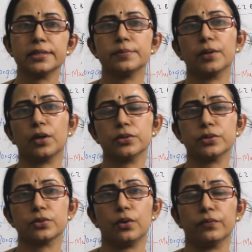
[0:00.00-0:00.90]
is
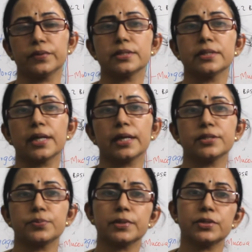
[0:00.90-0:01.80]
because of this
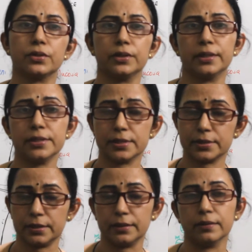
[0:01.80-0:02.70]
derangement in this
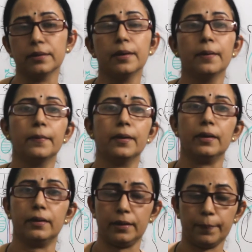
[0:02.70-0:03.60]

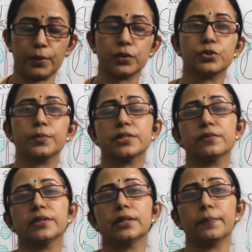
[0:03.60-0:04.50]

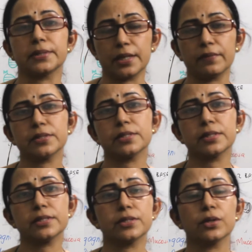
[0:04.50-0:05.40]
approximation with the Passavant
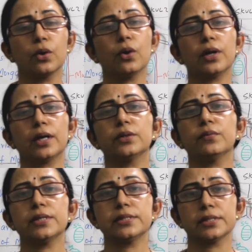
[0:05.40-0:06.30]
ridge, or
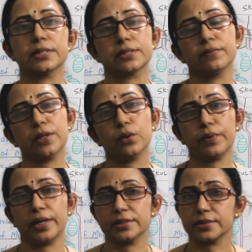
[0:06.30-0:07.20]
otherwise it is a
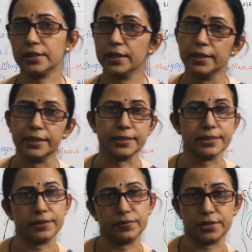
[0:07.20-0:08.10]
velopharyngeal
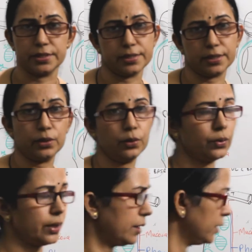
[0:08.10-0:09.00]
insufficiency.
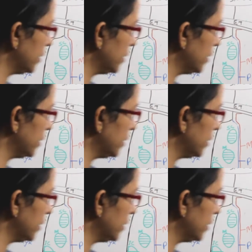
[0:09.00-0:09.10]
Okay,